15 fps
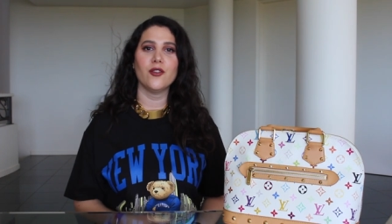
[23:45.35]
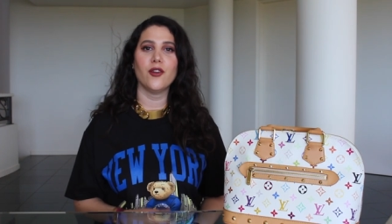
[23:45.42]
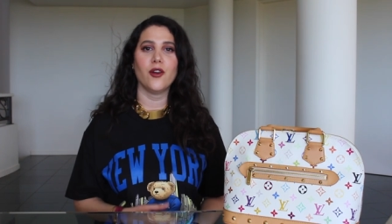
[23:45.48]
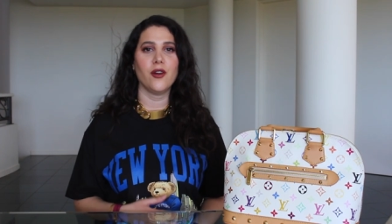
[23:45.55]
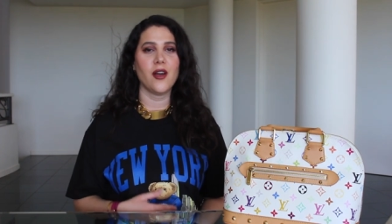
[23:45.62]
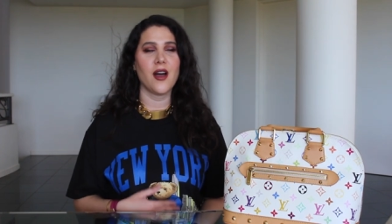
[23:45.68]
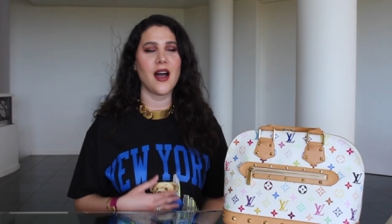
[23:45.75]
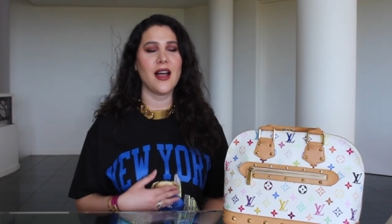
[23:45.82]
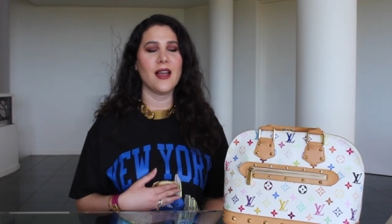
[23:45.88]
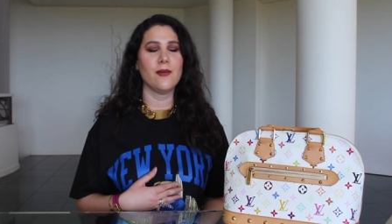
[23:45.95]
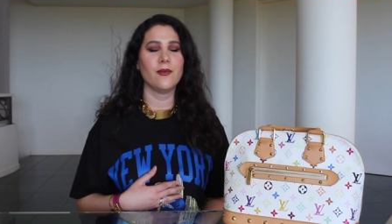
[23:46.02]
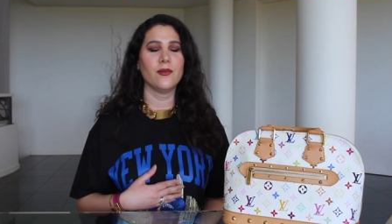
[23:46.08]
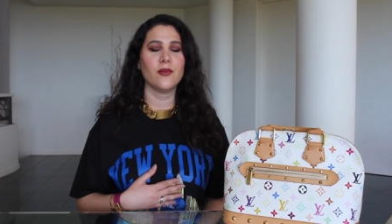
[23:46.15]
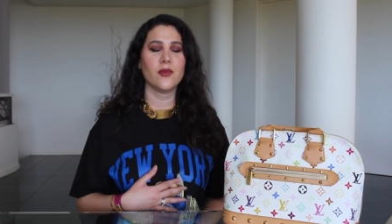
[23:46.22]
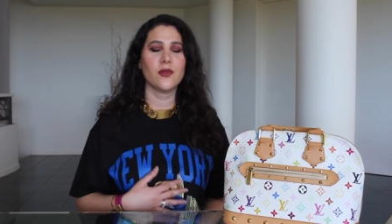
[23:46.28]
know
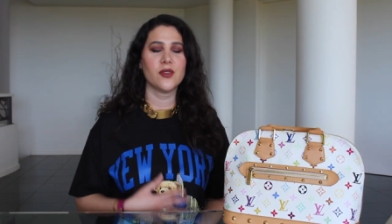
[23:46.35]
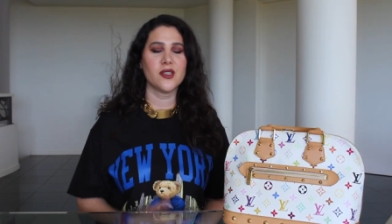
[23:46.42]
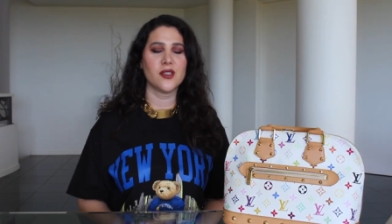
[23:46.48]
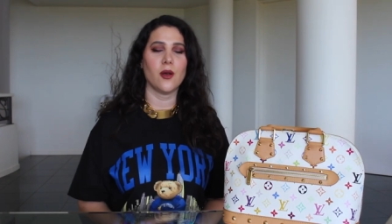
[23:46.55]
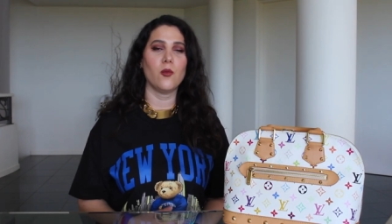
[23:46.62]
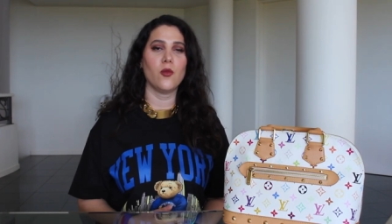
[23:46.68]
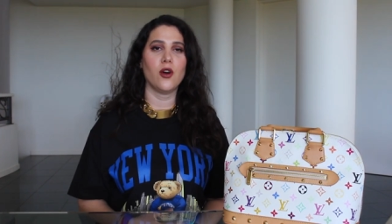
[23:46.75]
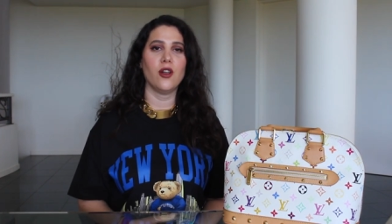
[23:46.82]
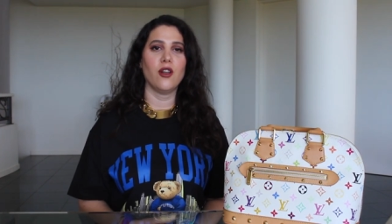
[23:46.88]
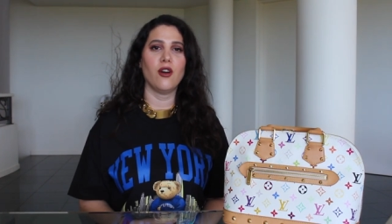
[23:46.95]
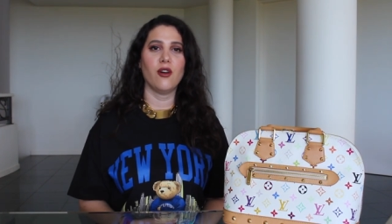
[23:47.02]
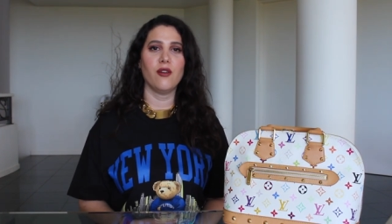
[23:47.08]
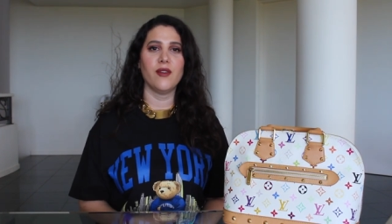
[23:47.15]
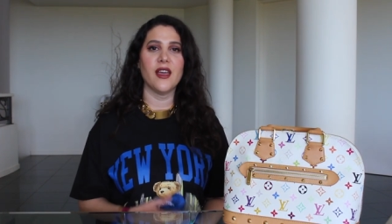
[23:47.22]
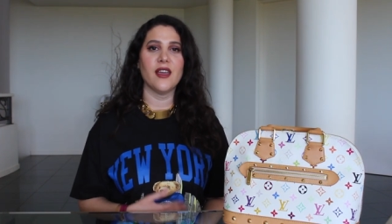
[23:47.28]
I'm somewhat
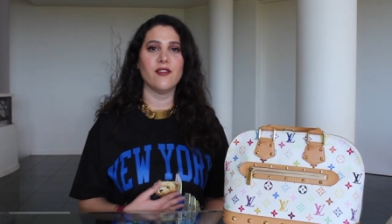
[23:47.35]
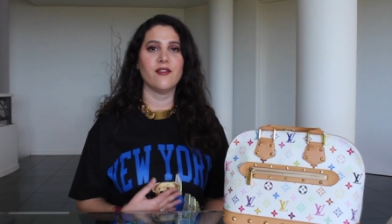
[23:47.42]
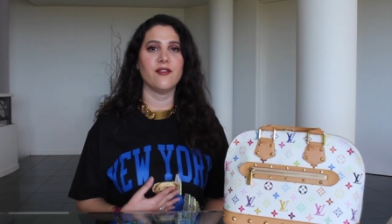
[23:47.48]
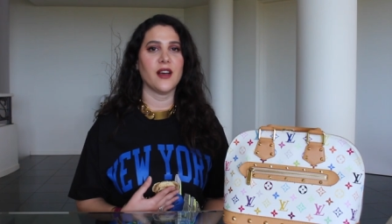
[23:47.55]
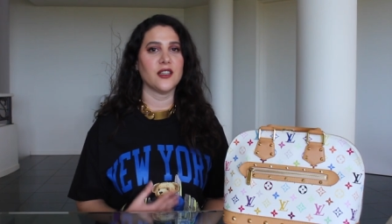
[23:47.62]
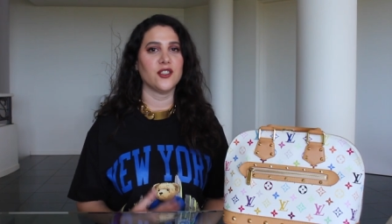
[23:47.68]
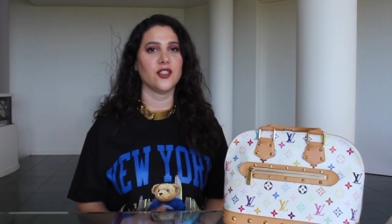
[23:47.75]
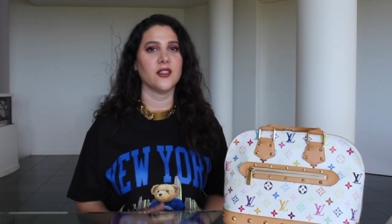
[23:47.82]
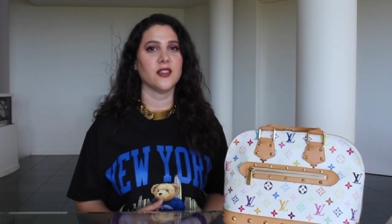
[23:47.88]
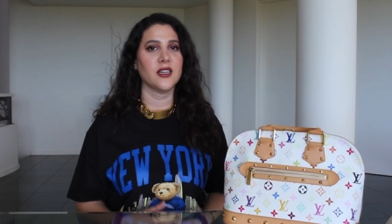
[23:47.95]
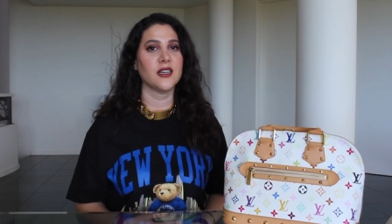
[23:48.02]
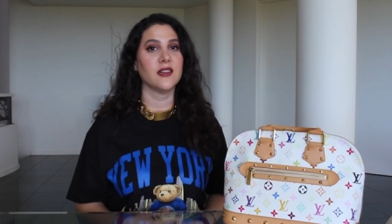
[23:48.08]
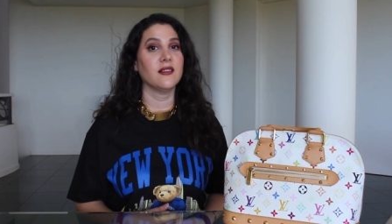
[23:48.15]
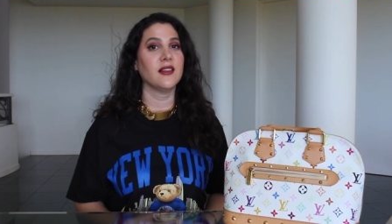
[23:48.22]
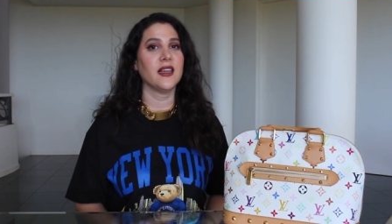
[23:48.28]
of a fashion
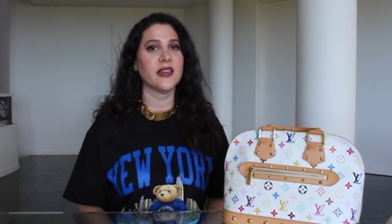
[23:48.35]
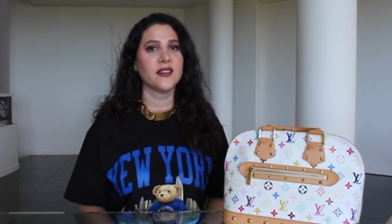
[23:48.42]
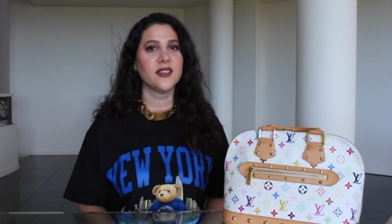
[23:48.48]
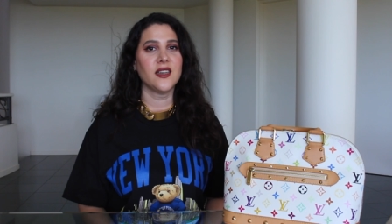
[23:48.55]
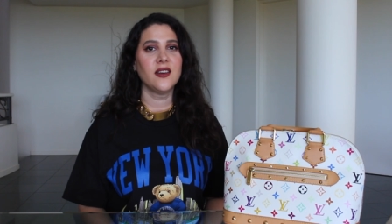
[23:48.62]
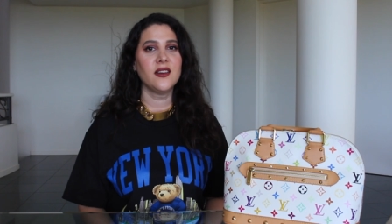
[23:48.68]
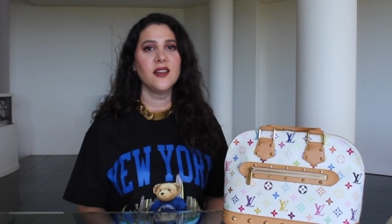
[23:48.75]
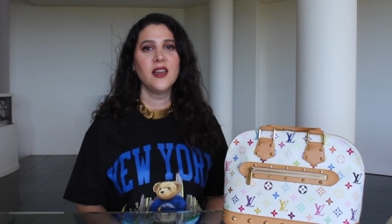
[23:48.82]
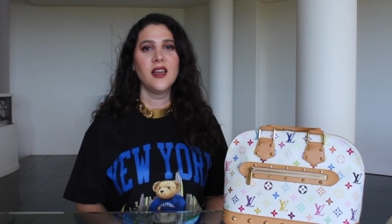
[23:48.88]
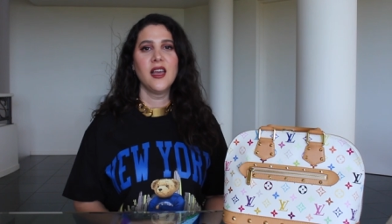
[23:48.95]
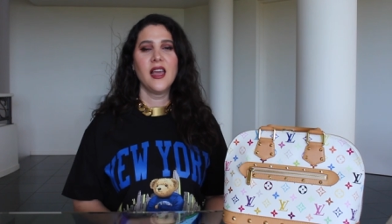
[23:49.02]
collector